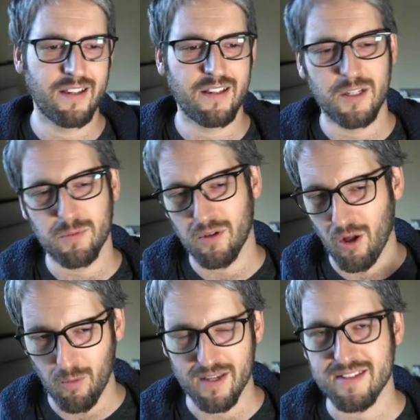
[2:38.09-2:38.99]
it will
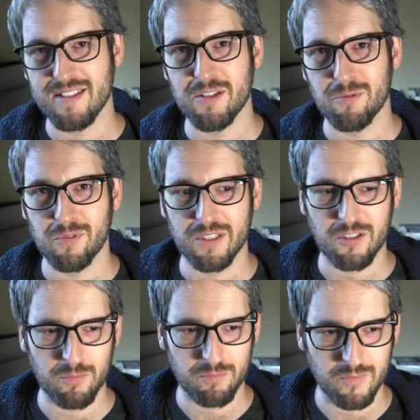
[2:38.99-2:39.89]
always need to
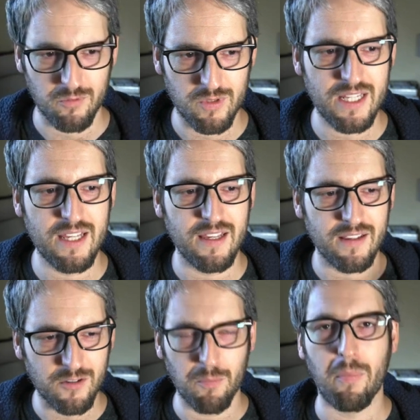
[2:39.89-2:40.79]

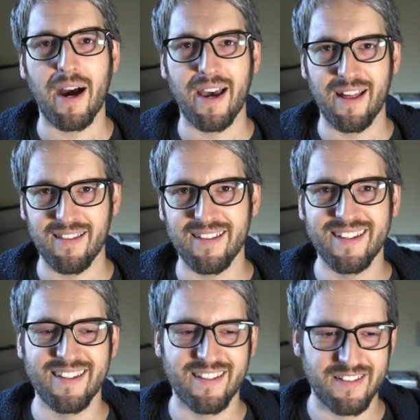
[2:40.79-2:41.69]
recompile
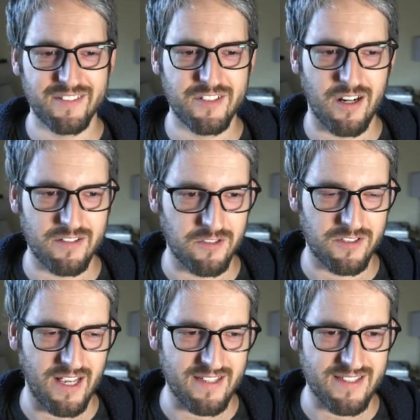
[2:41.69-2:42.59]

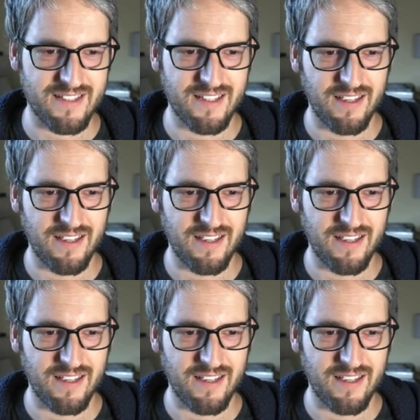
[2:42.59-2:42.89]
Dart.test.